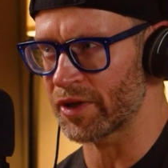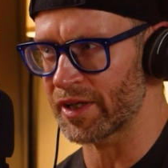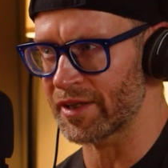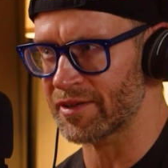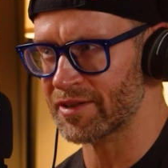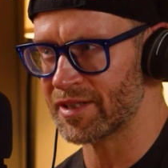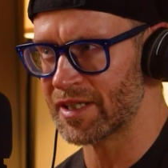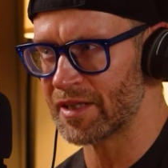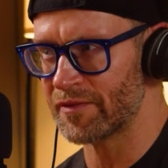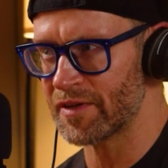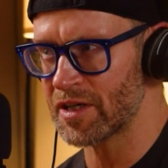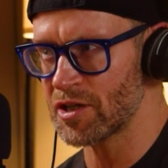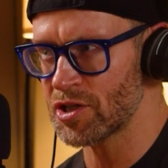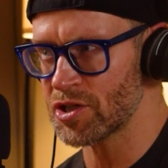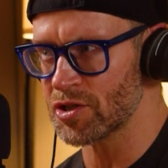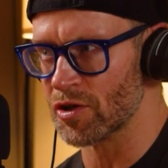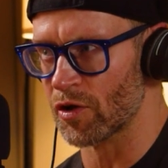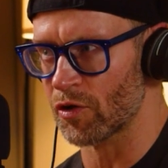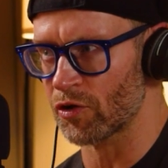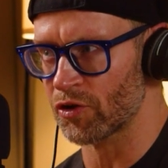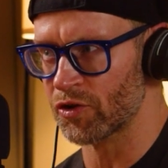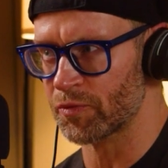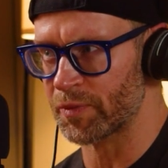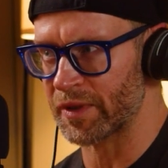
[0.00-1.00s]
and TV
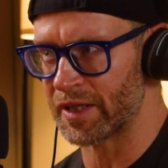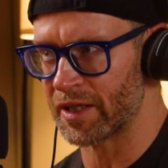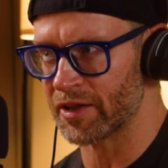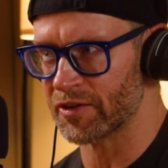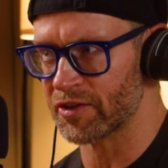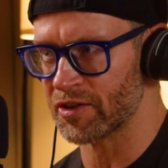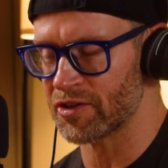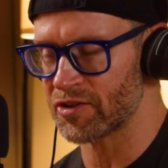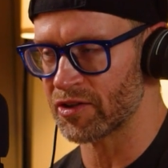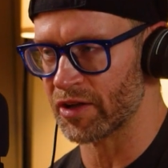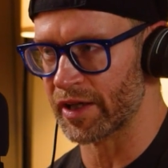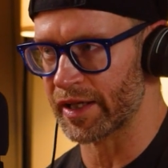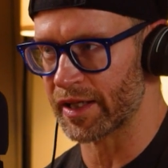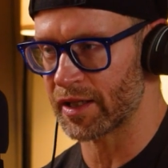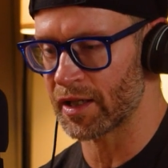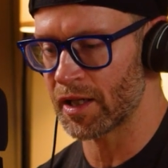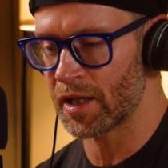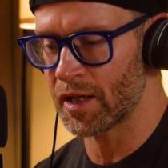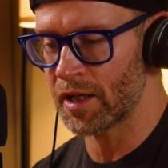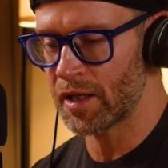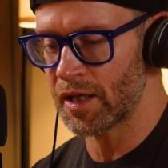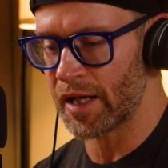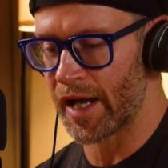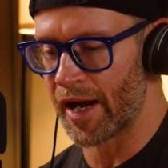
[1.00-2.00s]
shows because it's like
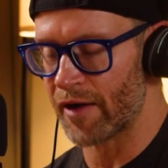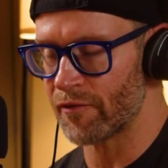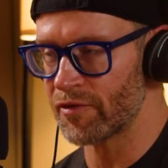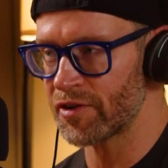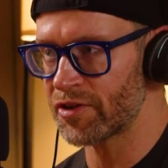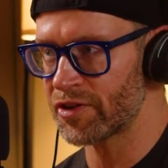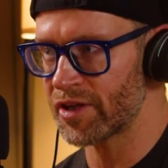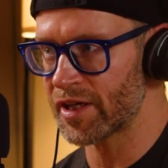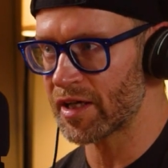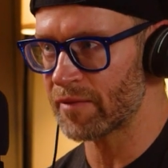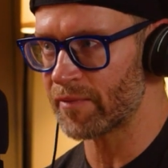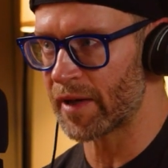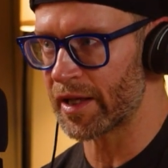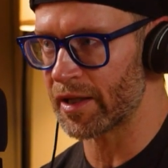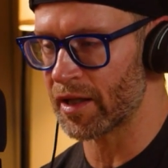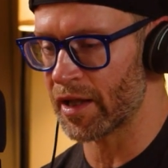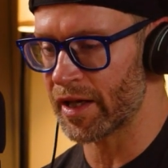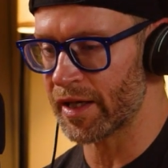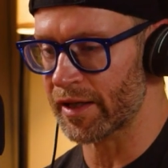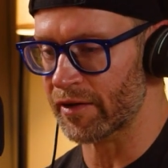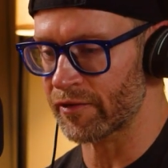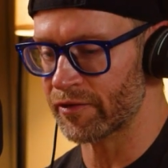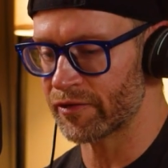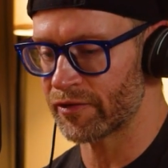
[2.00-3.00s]
everything in my
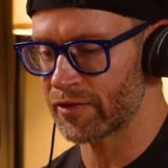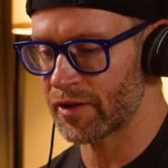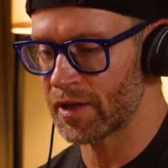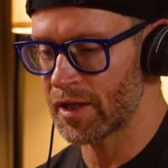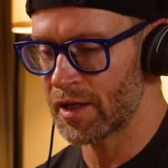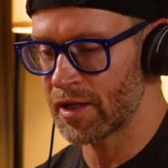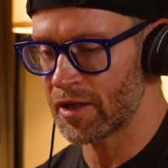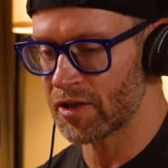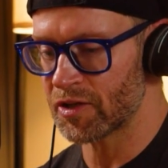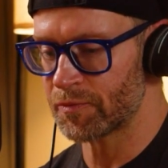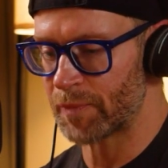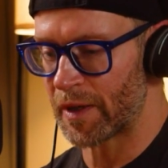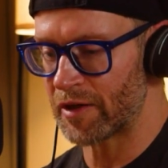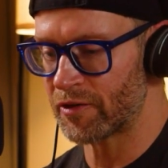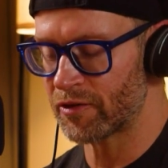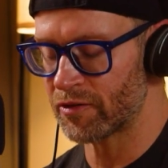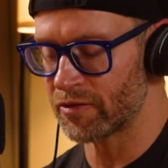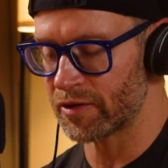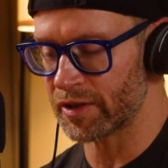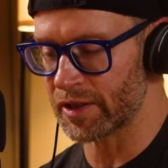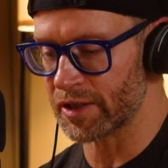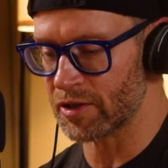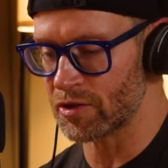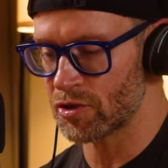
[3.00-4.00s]
life,
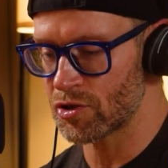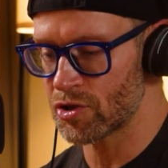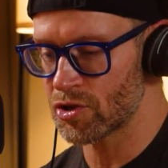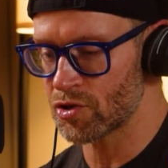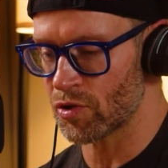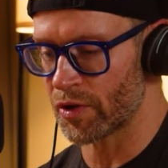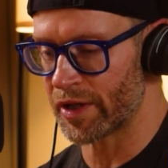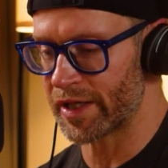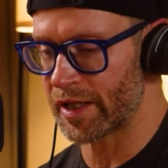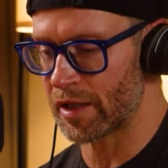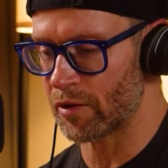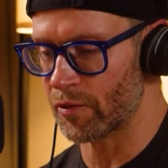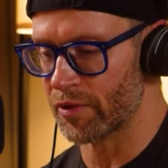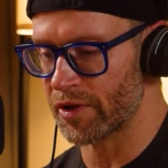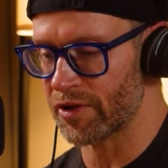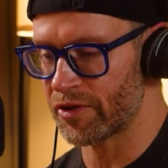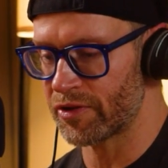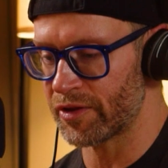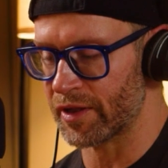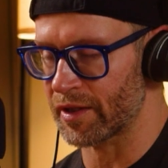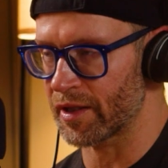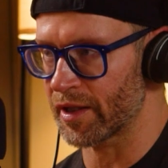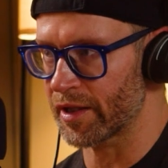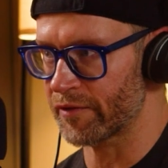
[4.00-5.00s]
especially training
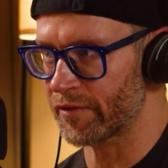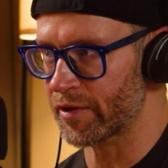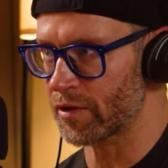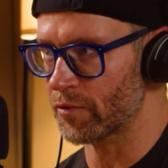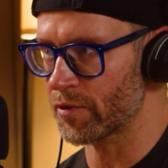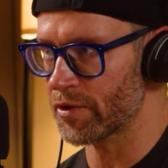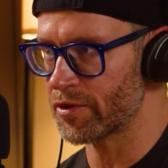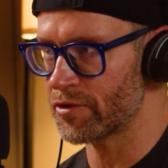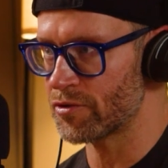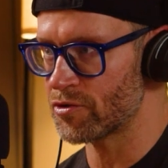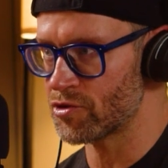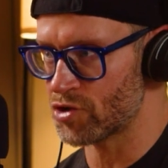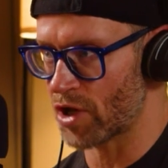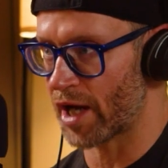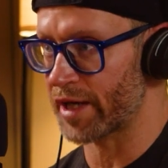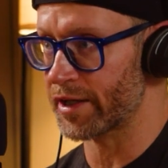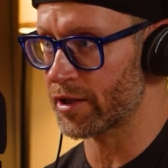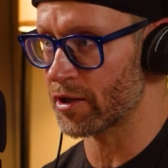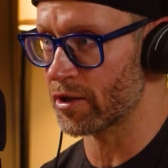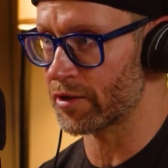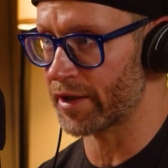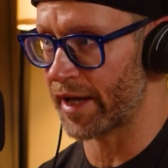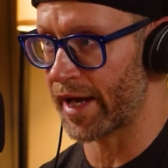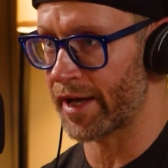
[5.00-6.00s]
with and living with Johnny
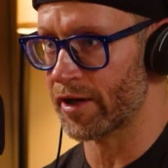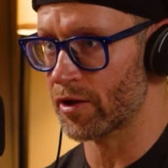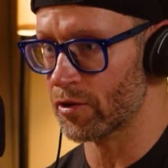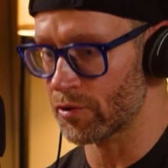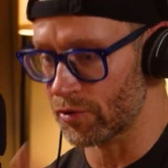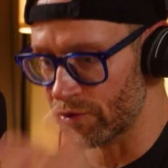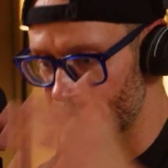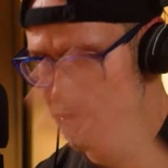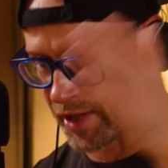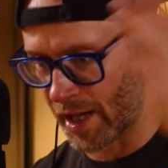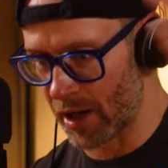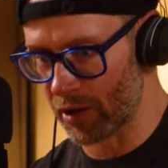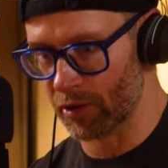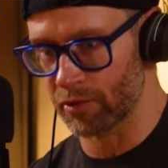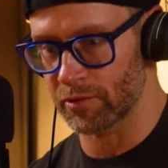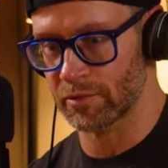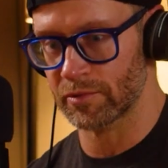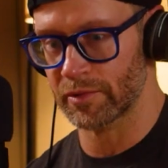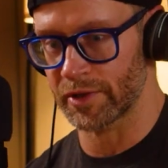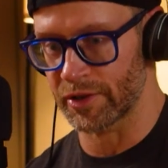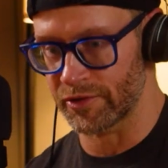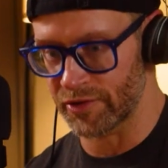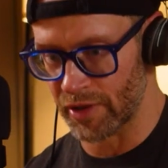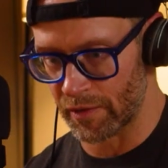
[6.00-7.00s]
Gargano, who's now
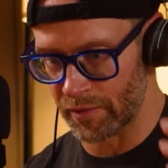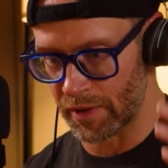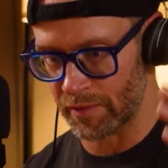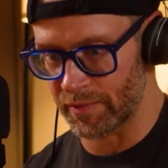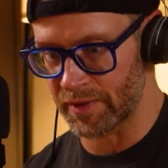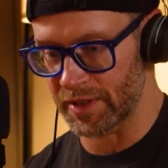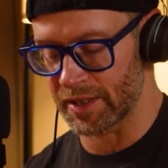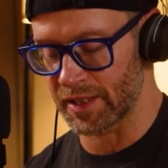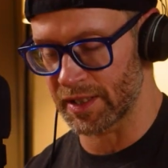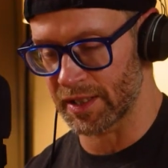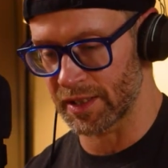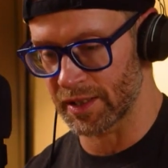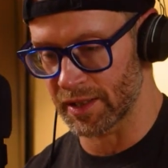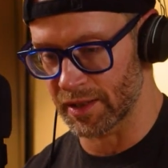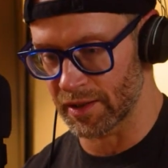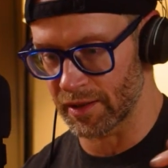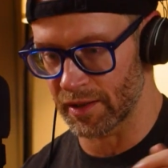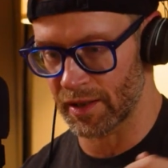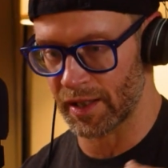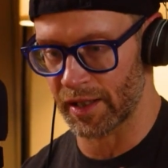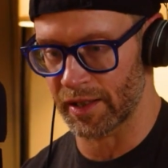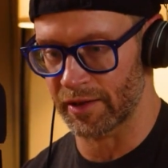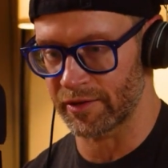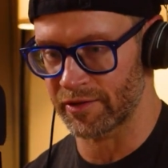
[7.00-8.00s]
in WWE
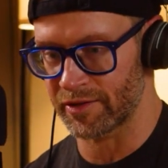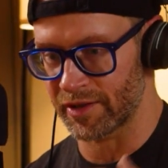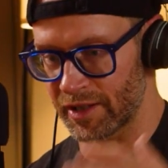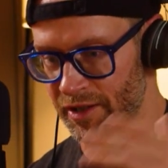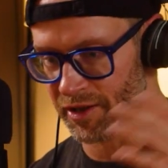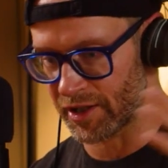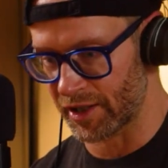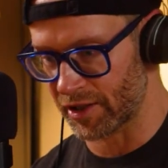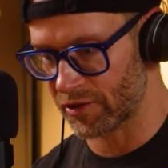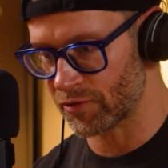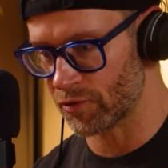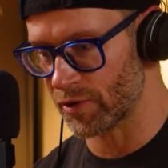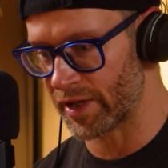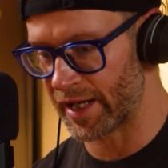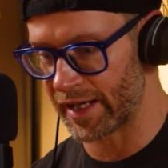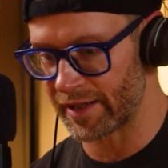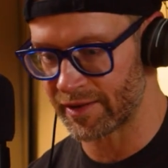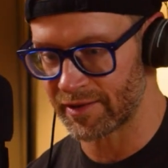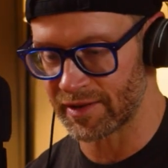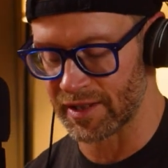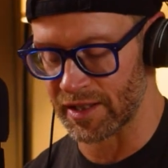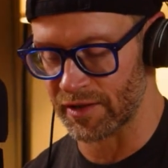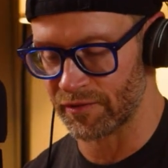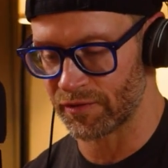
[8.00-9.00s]
and, and did things for
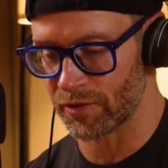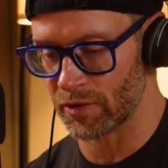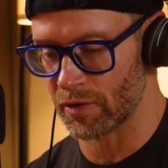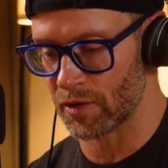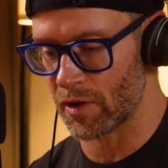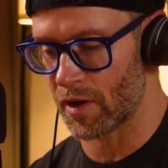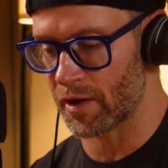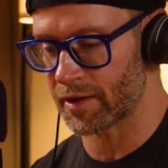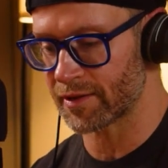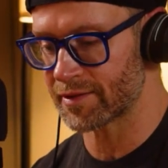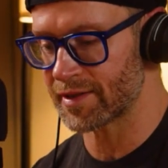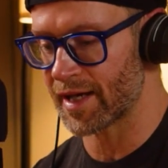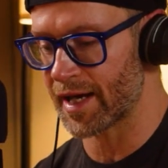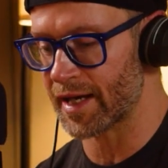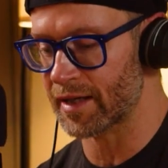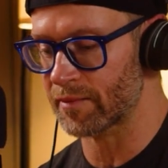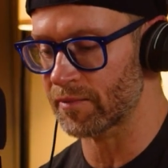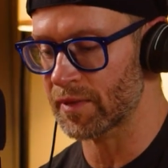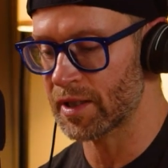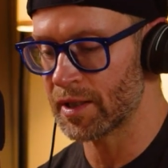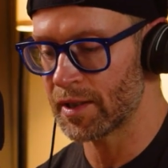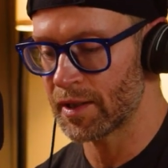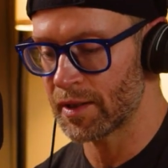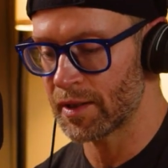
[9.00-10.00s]
NXT for a long time.